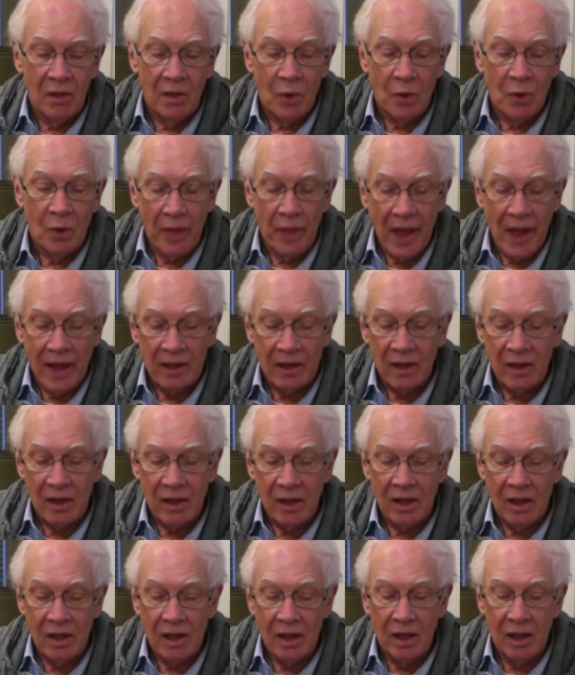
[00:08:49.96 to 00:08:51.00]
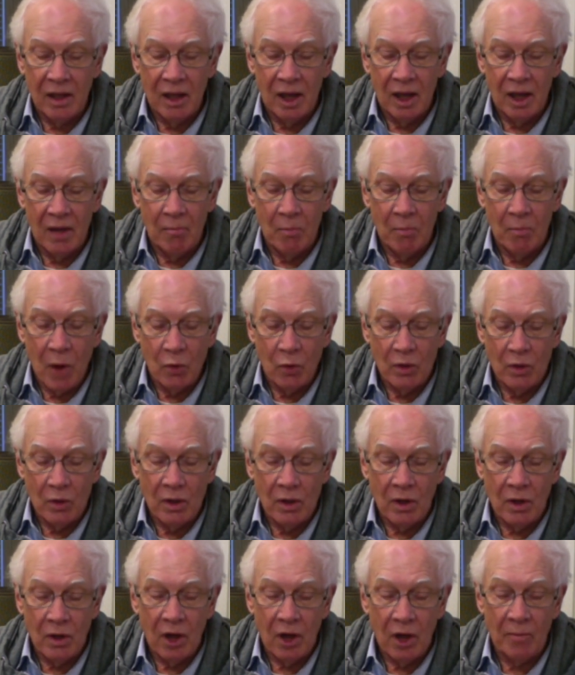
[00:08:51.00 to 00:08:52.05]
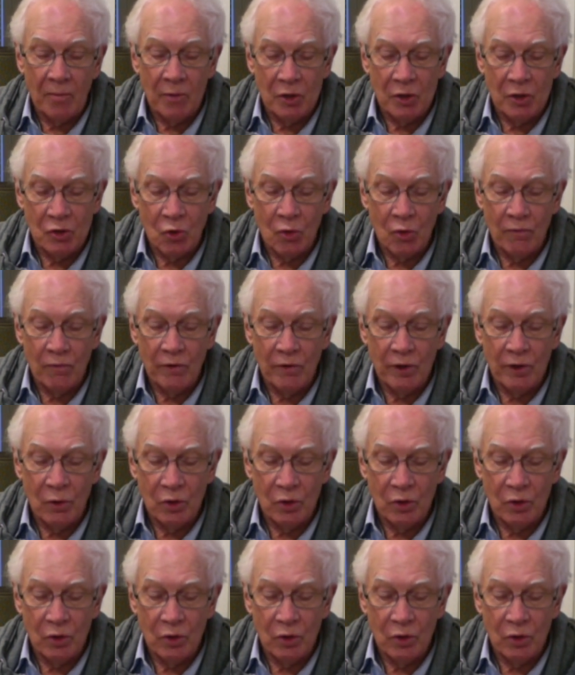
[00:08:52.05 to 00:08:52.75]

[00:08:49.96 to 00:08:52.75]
When that mountain climb is over,